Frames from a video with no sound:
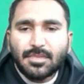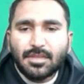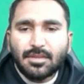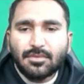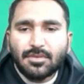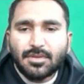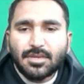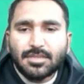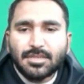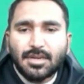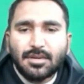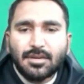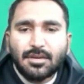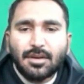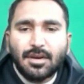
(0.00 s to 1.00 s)
Okay,
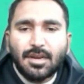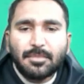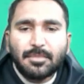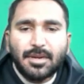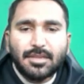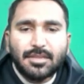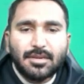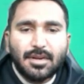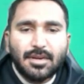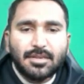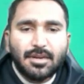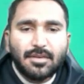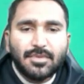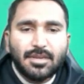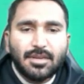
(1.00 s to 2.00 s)
insert a column at the
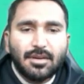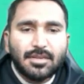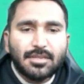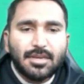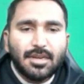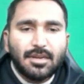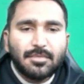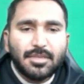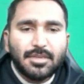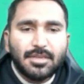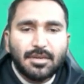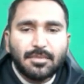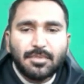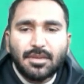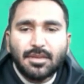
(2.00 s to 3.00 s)
right of the last column in the
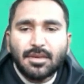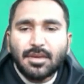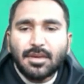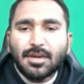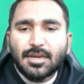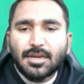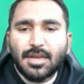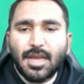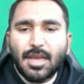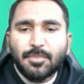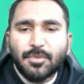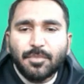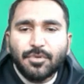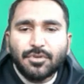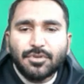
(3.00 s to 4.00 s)
table.
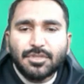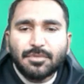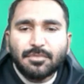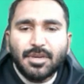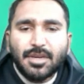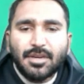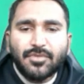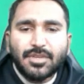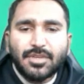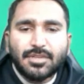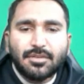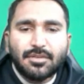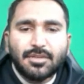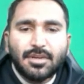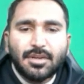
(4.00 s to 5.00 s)
Type approximate
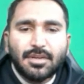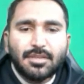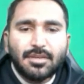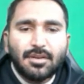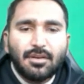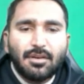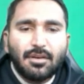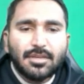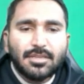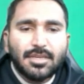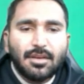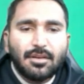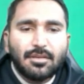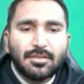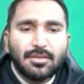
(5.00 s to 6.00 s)
visitor year in the last
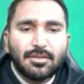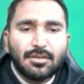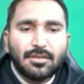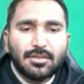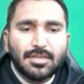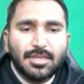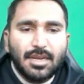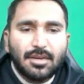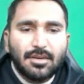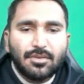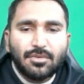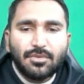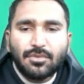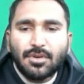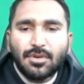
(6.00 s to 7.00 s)
cell on the second
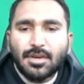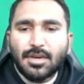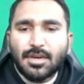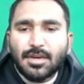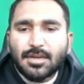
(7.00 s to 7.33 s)
row.